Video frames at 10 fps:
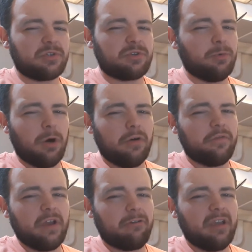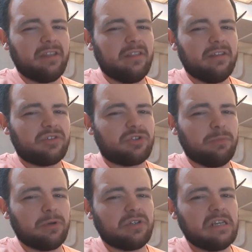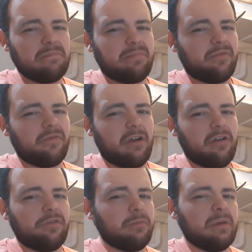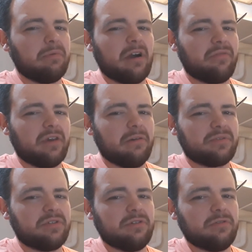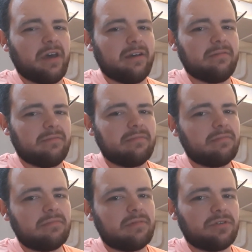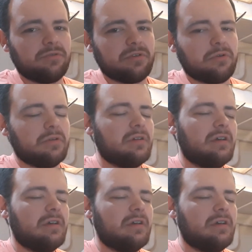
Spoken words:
squat variant that's super deep, but very few people have the hips to do that, so don't.